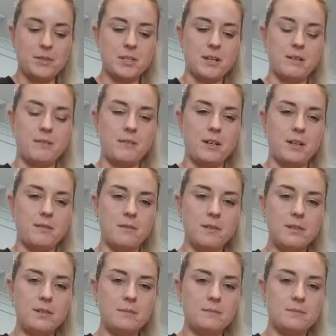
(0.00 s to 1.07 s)
type
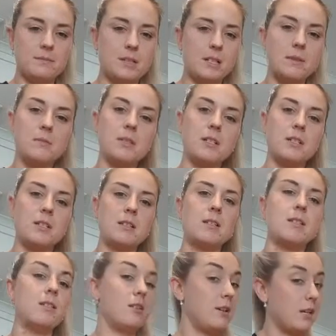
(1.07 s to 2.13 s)
flavour. I
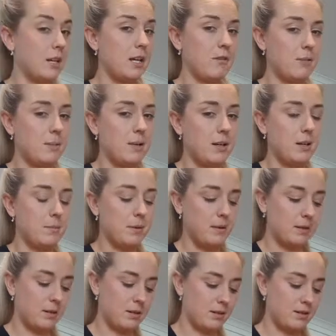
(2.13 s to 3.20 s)
just don't like having peanut butter
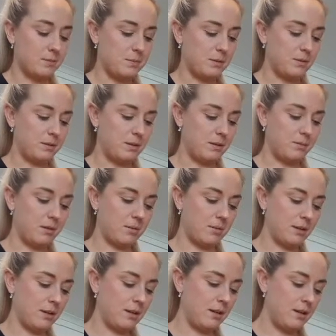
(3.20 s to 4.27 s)
in the house because I
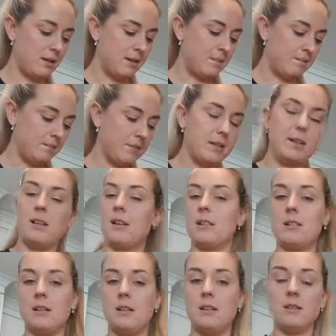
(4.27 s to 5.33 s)
probably like
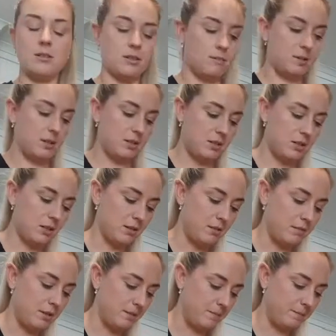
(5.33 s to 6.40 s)
to eat it too much.
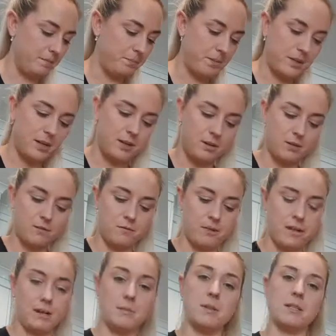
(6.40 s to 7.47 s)
So I go for
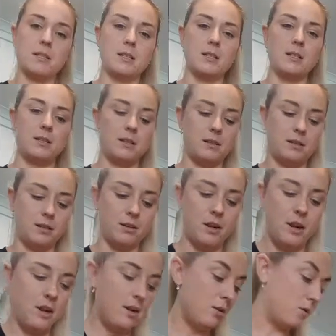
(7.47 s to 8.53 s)
almonds instead.
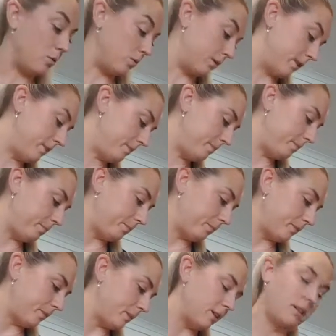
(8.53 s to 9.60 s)
Or
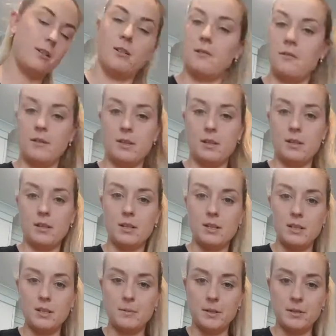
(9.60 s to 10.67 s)
I go for the
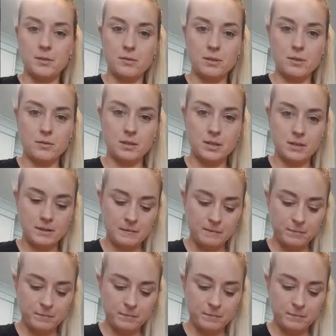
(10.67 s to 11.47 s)
sesame soy sauce.